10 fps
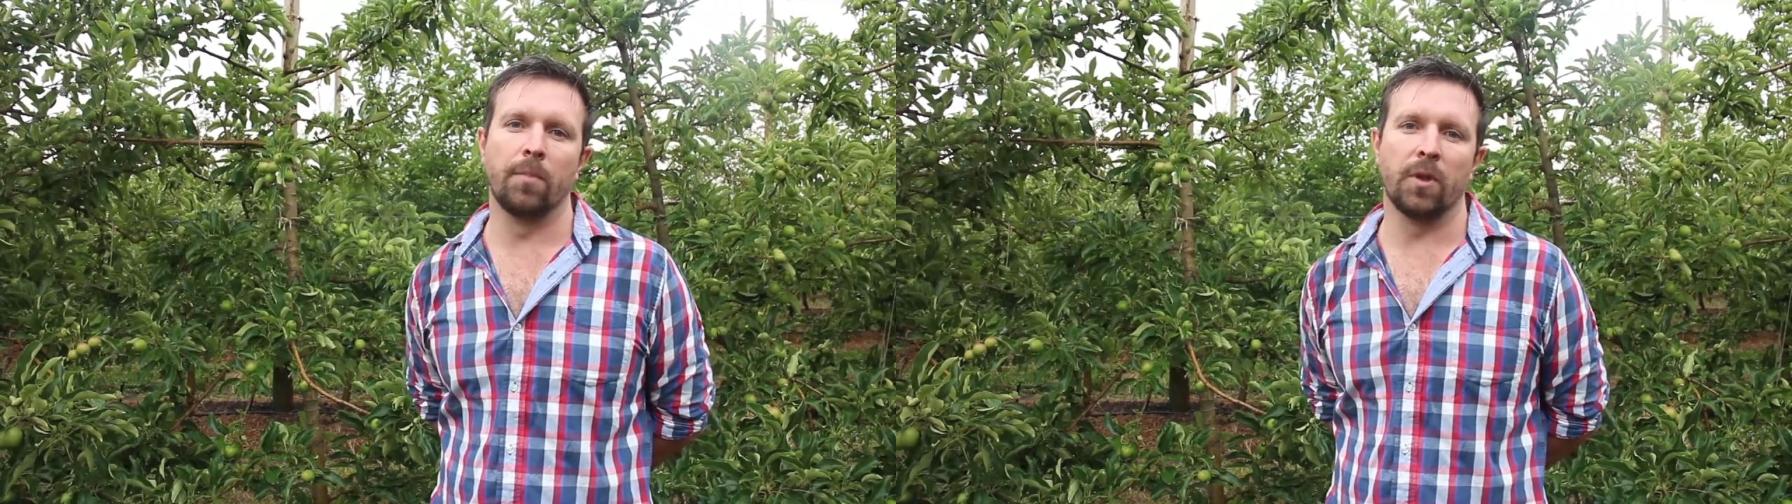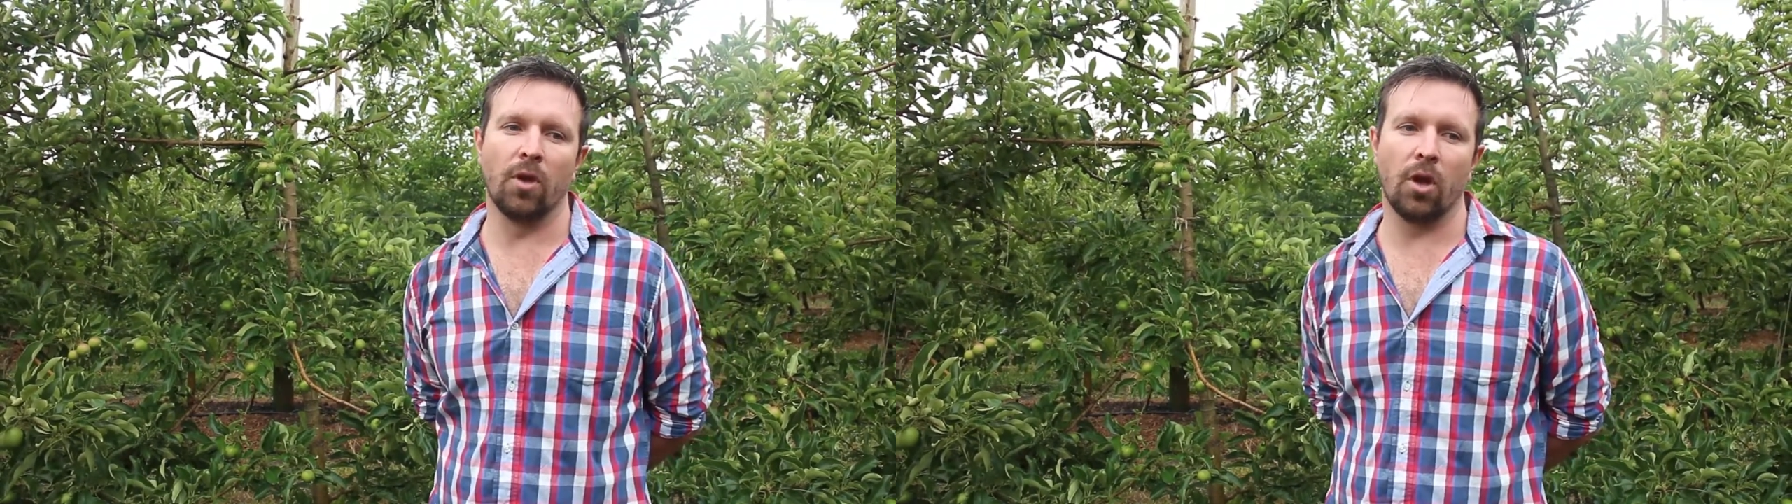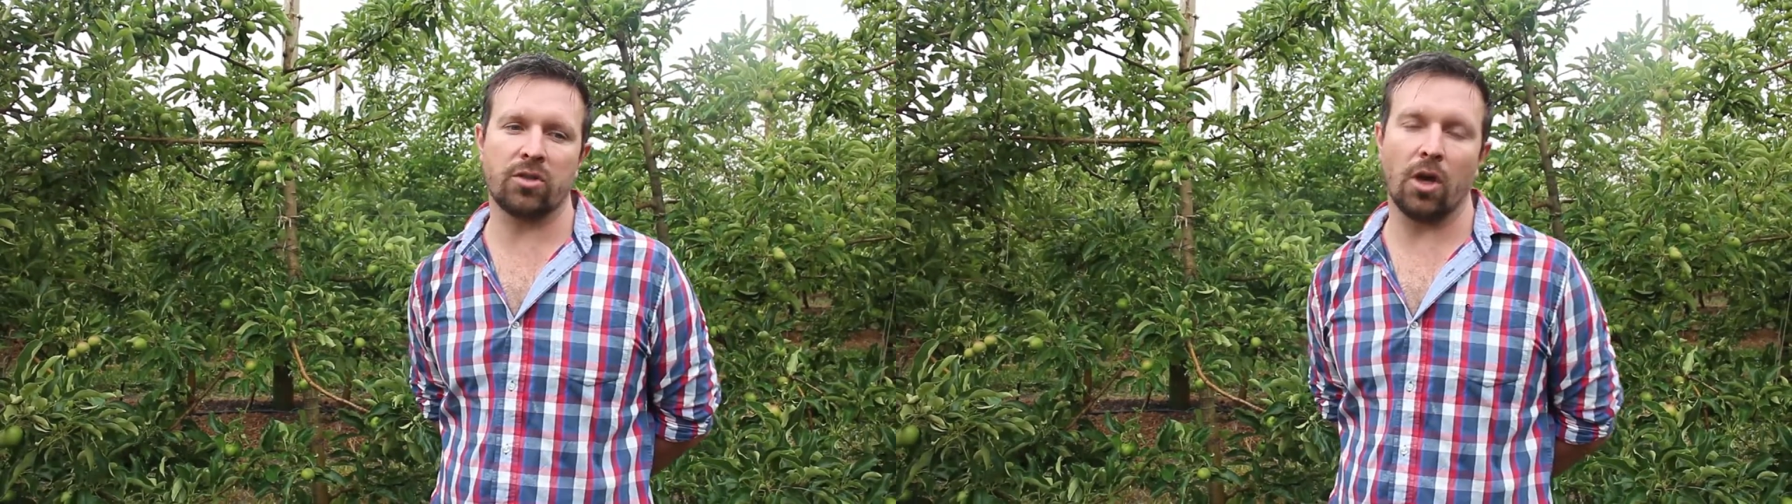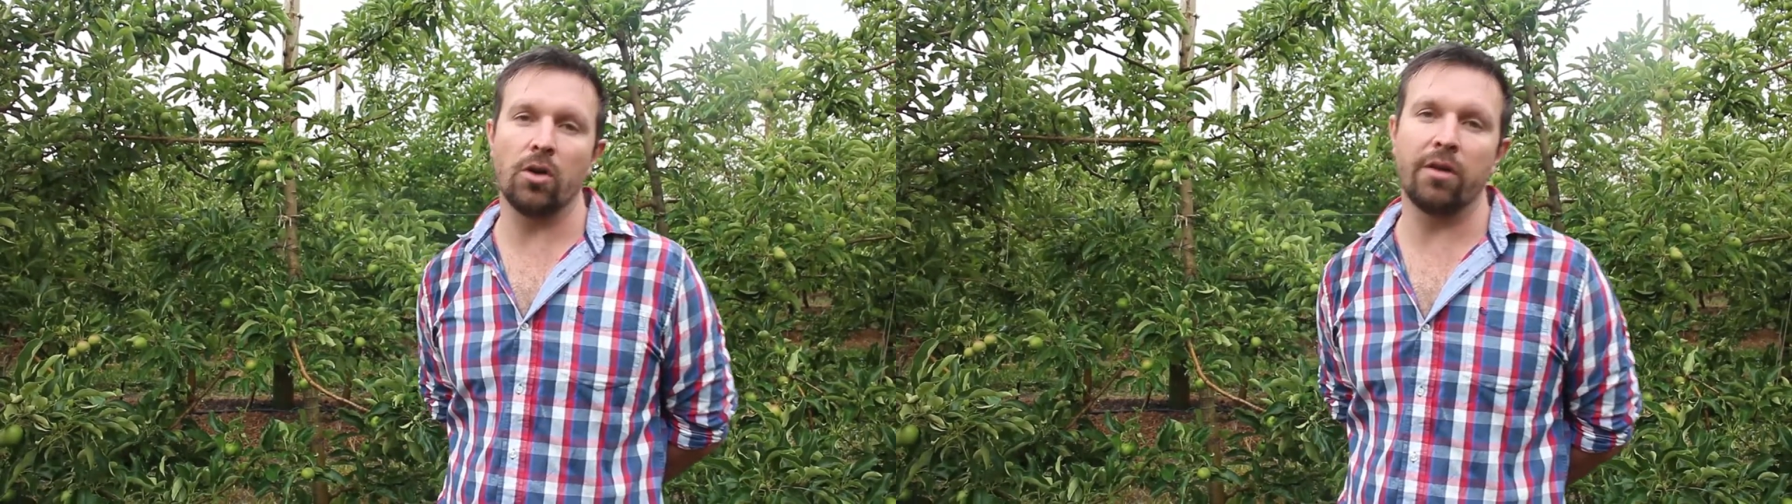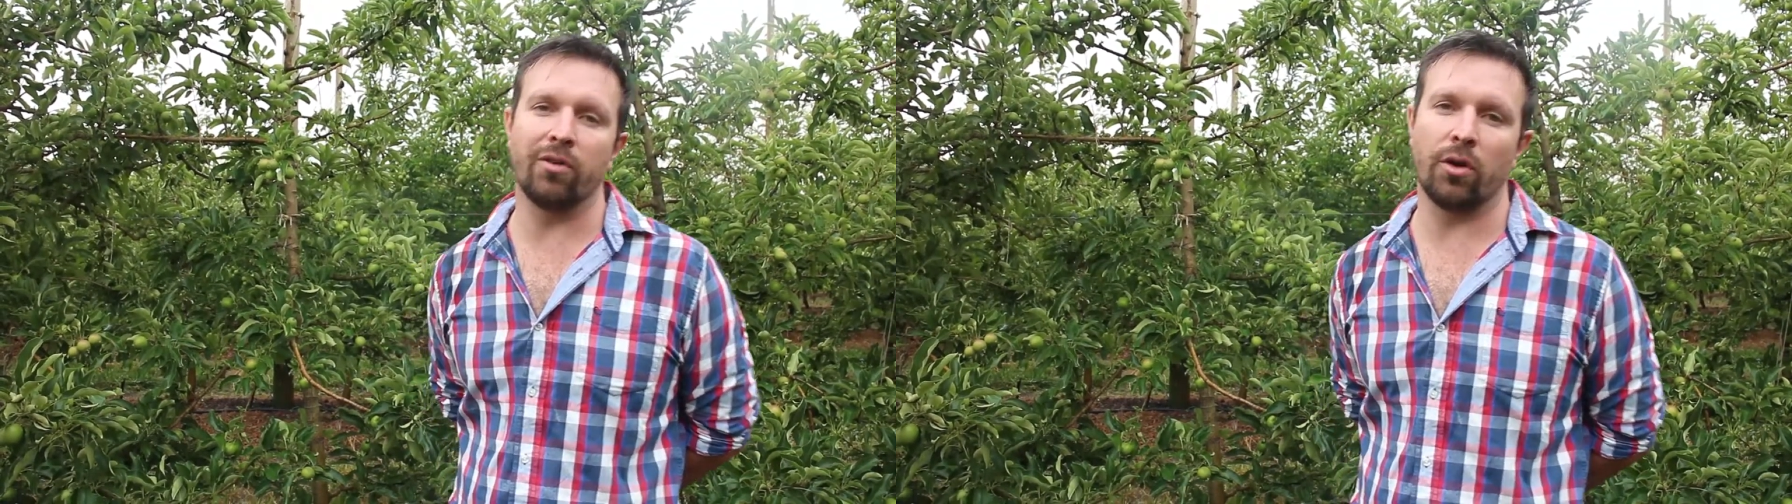not
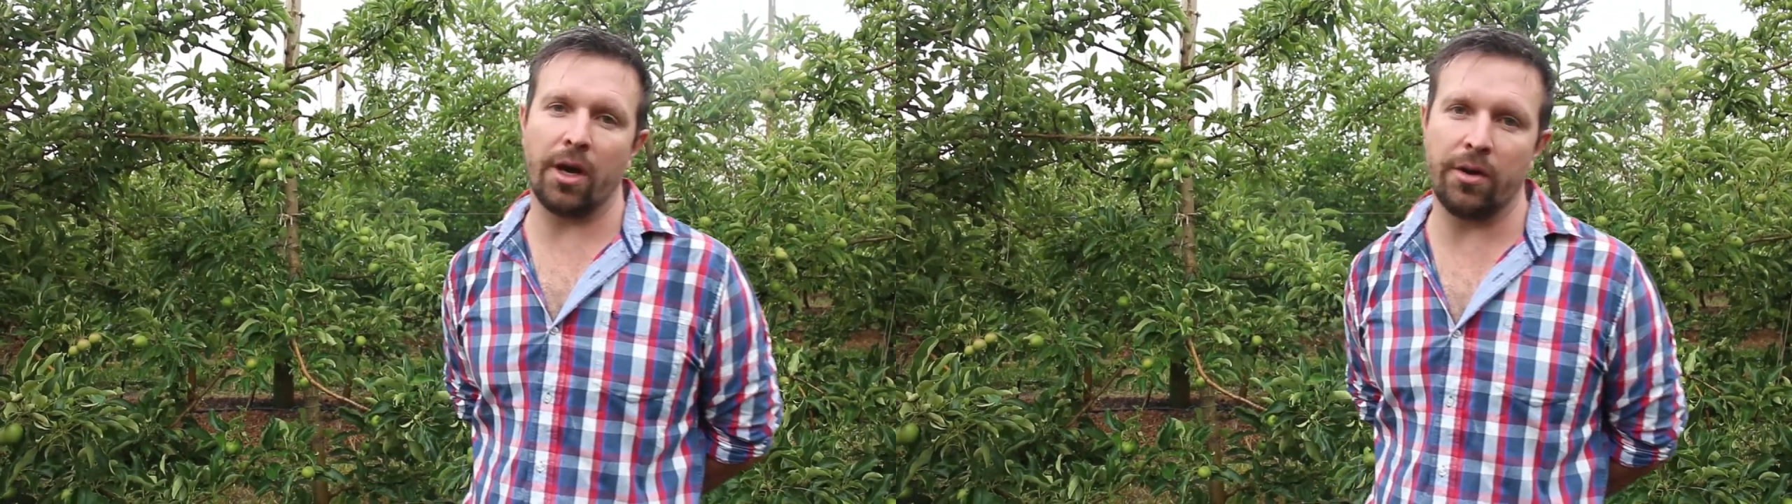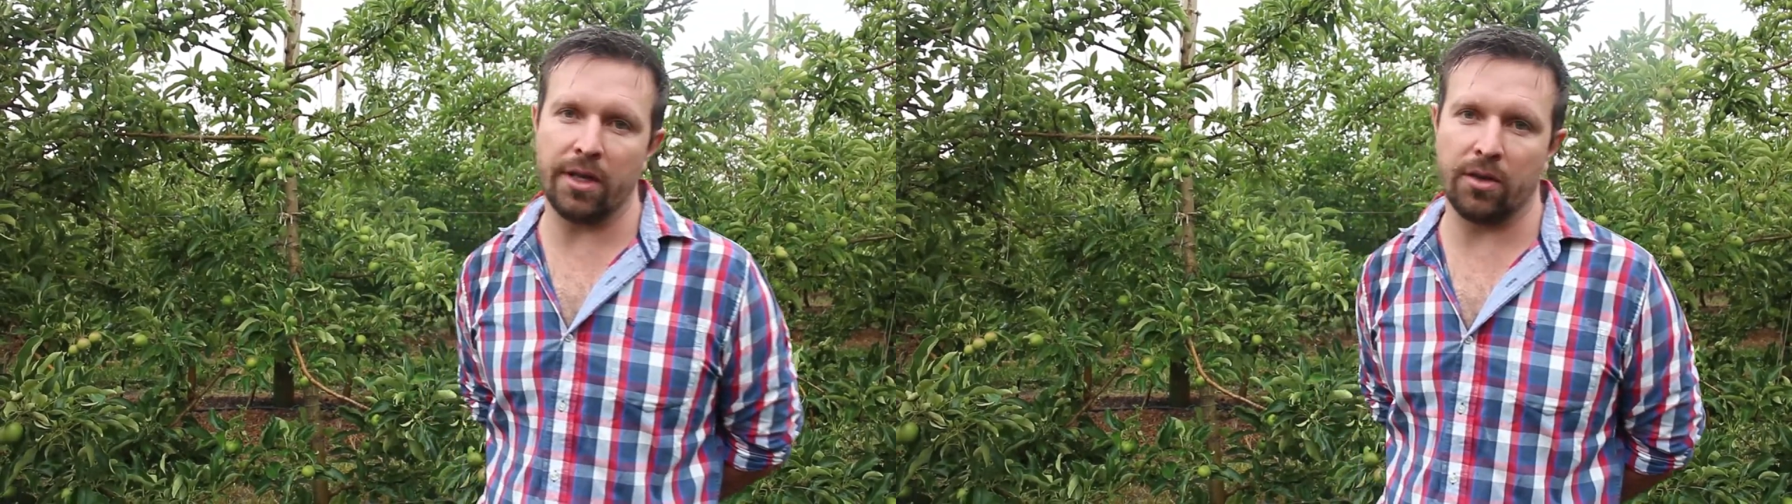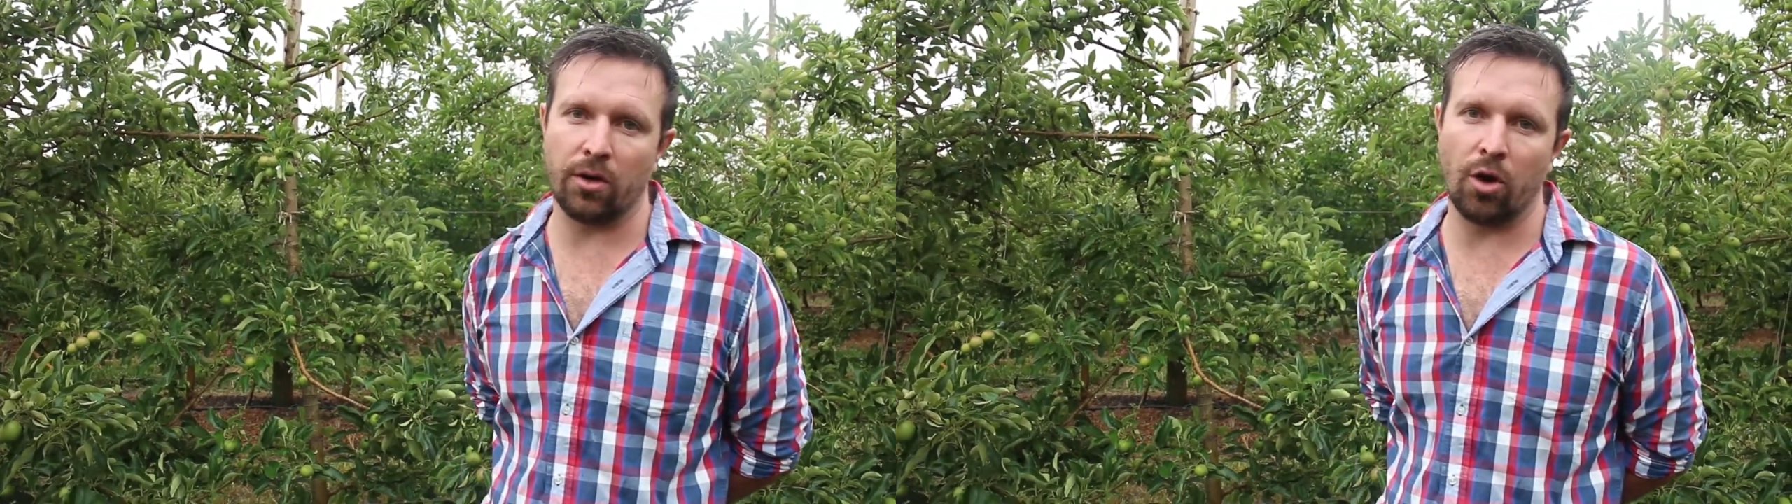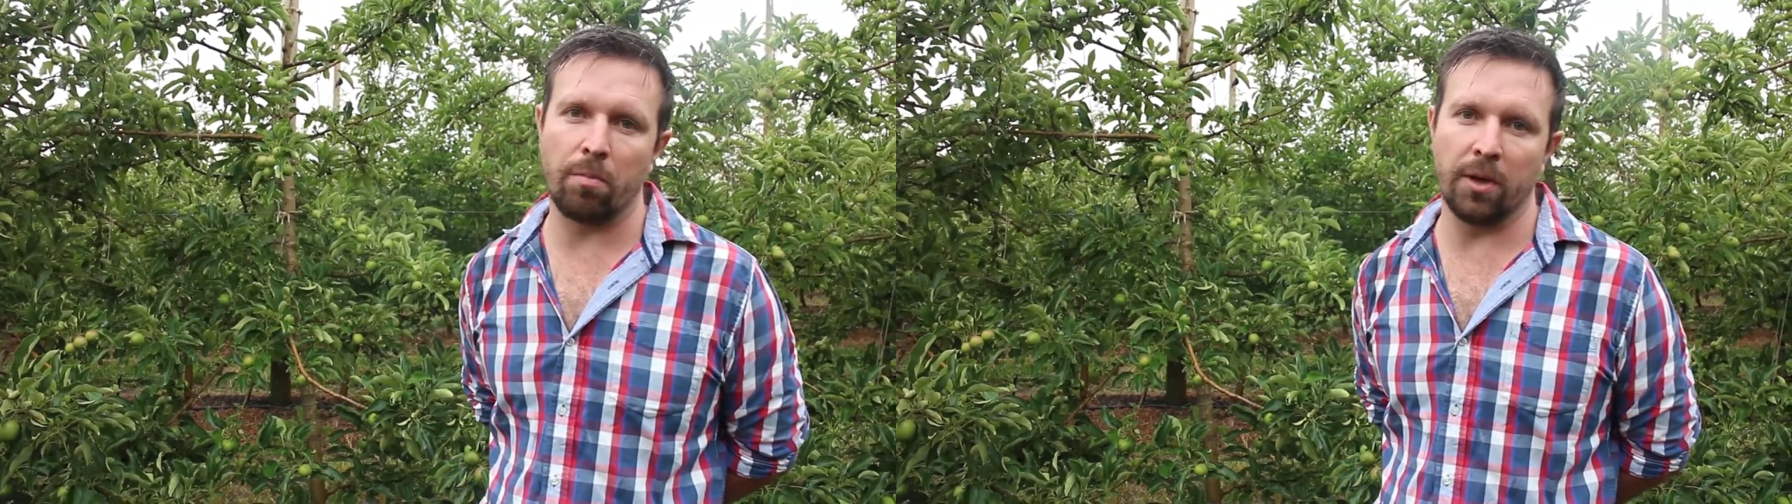only for carrying the crop,